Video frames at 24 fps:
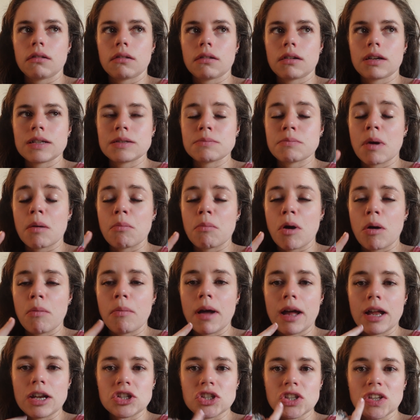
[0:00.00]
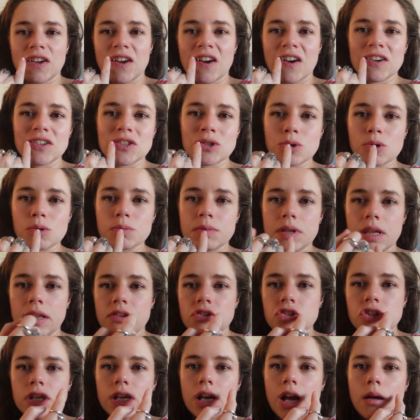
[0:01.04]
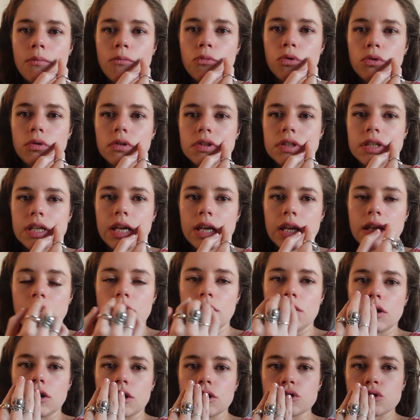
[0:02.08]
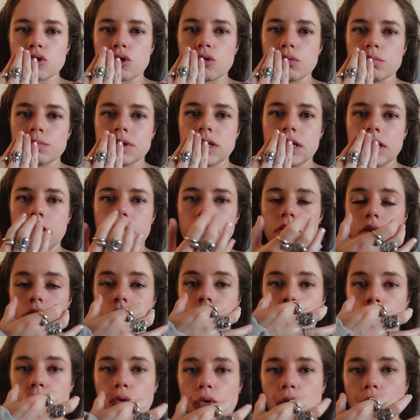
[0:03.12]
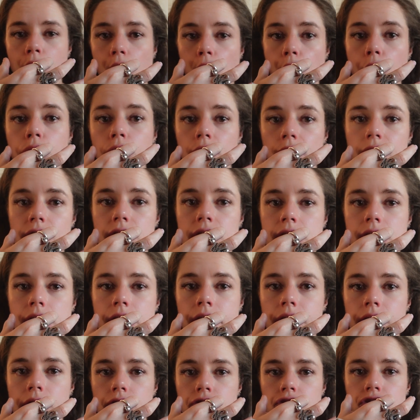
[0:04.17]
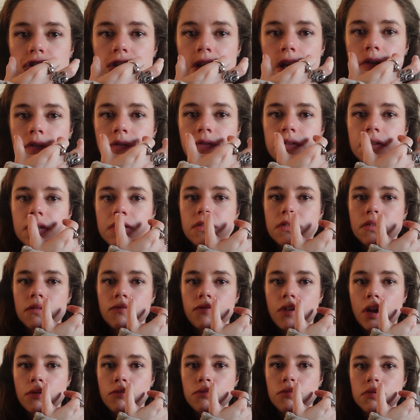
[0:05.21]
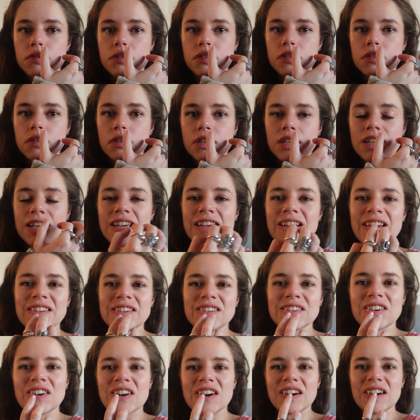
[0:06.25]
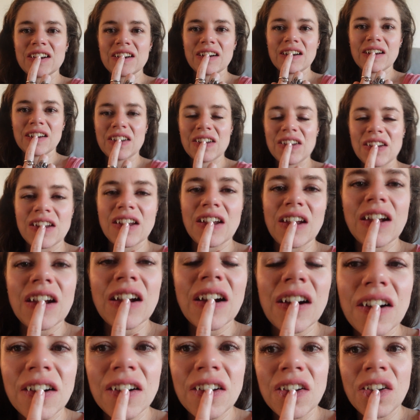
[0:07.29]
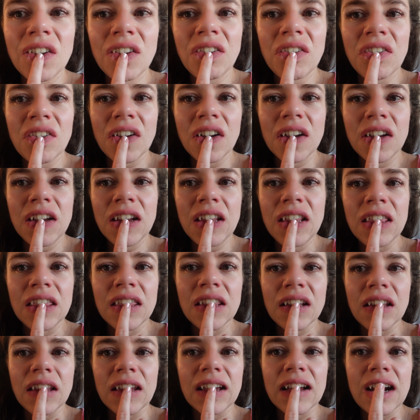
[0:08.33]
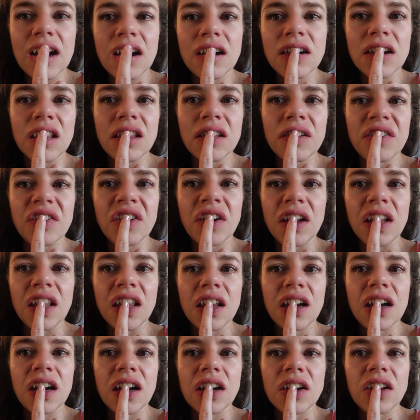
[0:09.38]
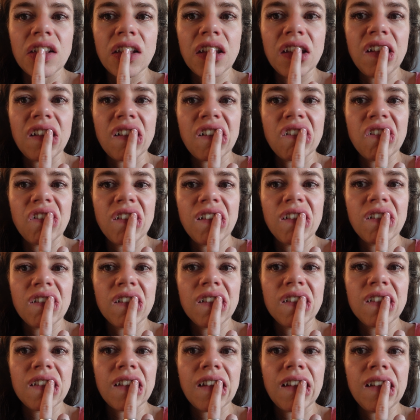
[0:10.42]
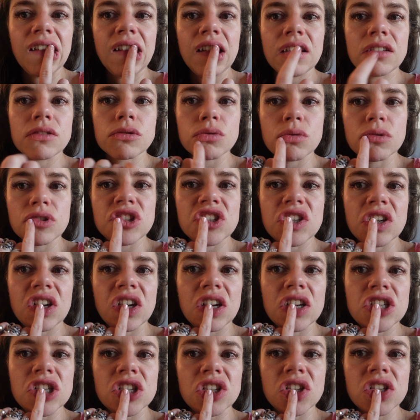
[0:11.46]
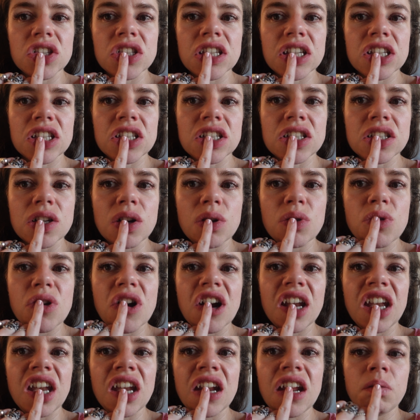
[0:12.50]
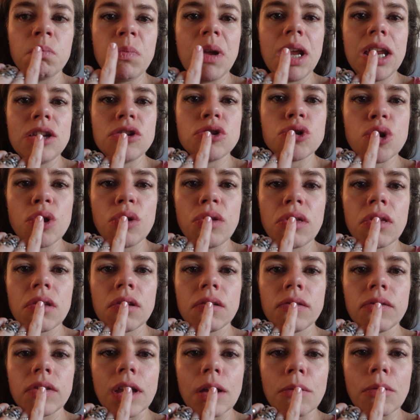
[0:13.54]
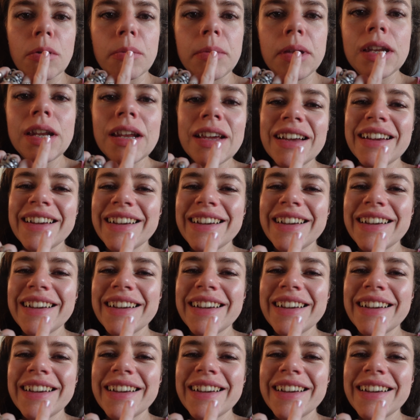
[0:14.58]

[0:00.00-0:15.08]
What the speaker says: because my mum actually, her top teeth, she got a molar taken out, and her top teeth, all of her teeth shifted round. So her two front teeth, like, aren't at the front, they're actually all the way to one side. So she looks like she's got one main tooth, if you get what I mean.